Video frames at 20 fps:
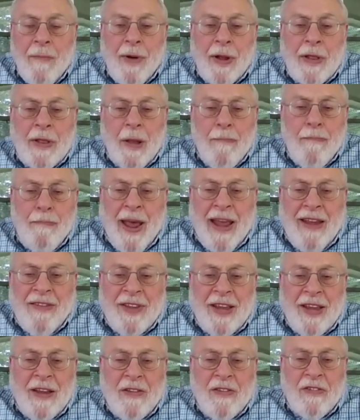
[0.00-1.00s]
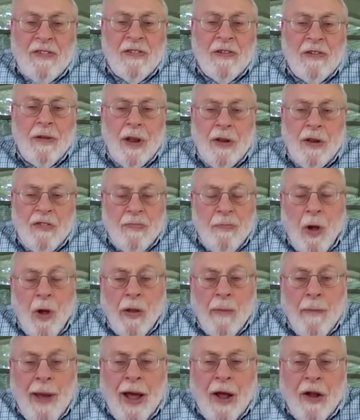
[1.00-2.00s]
But the basics in
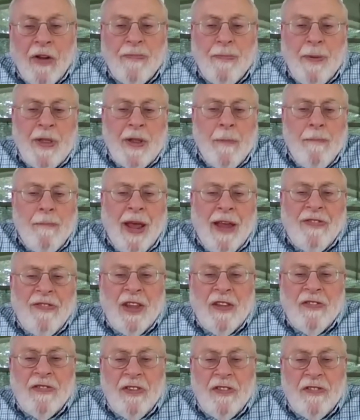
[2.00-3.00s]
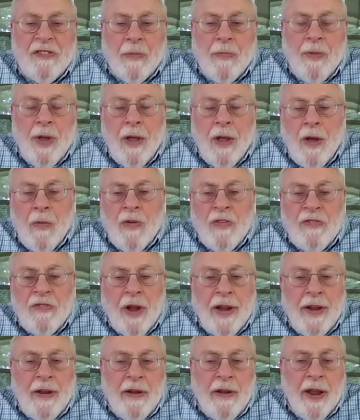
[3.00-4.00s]
small amounts, but the basic system was
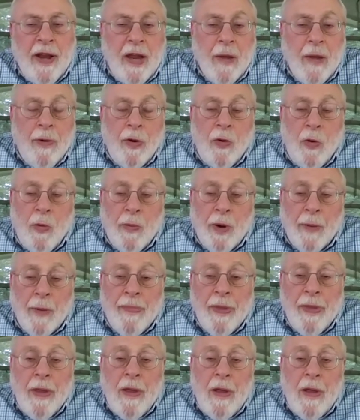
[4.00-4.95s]
titanium aluminum